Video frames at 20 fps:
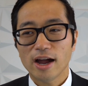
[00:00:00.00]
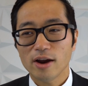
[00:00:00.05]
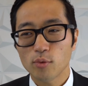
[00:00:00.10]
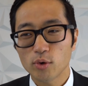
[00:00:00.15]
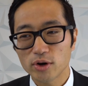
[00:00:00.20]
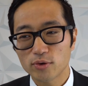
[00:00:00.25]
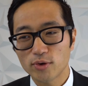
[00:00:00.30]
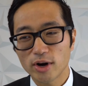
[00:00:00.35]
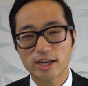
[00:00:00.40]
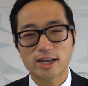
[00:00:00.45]
I
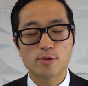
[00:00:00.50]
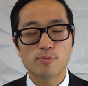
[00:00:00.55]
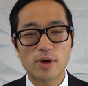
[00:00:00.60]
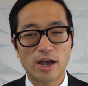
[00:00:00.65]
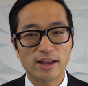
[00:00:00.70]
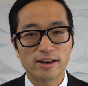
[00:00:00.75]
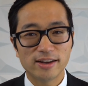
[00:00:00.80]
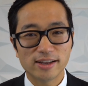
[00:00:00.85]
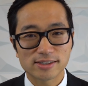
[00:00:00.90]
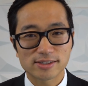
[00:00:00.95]
wouldn't
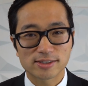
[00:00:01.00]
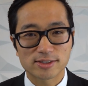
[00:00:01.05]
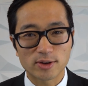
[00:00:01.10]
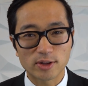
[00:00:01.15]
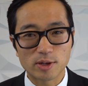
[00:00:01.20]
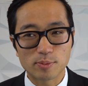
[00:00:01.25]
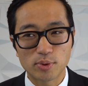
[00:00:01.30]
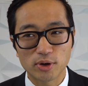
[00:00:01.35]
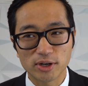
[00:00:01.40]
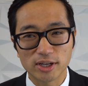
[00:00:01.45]
recommend
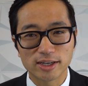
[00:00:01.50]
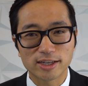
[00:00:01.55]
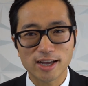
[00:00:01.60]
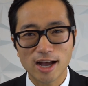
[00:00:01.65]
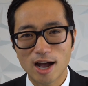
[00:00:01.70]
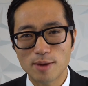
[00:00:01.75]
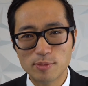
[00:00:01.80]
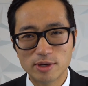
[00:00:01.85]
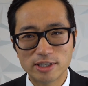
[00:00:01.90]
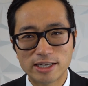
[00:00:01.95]
necessarily putting
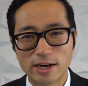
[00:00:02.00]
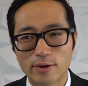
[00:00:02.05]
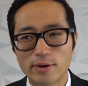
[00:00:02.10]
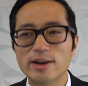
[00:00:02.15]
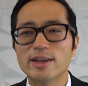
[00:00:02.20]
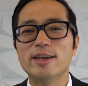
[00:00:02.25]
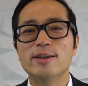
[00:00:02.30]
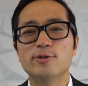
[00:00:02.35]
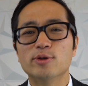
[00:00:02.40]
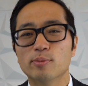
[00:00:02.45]

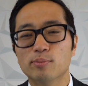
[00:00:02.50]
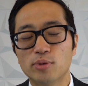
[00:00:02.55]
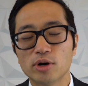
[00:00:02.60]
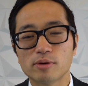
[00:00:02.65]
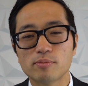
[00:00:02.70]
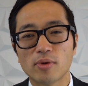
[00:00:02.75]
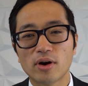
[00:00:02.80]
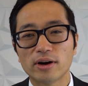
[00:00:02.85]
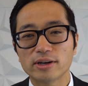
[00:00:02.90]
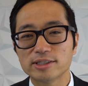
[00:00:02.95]
commentary in your
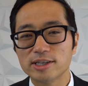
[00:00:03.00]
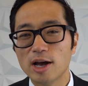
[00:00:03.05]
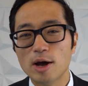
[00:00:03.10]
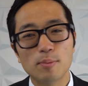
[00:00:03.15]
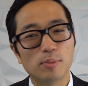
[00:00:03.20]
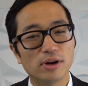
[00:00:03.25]
bookmarks,